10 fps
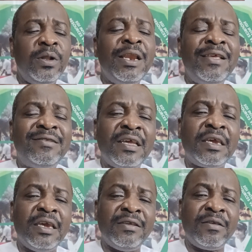Let's
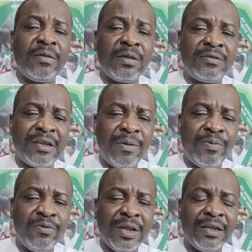take a
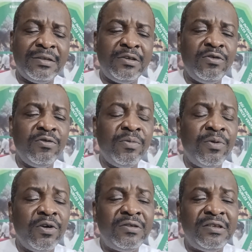sample that you
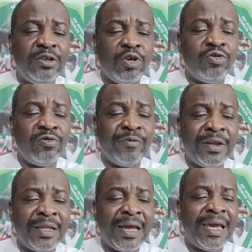bought your
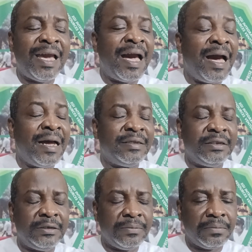juvenile
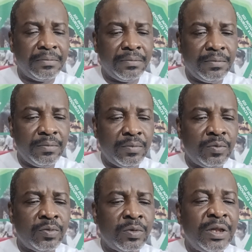at
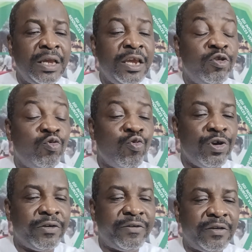8
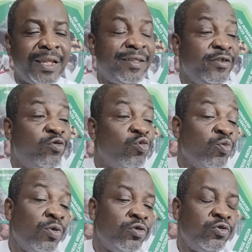weeks, that is 2
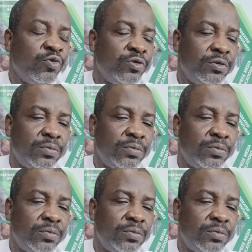months old.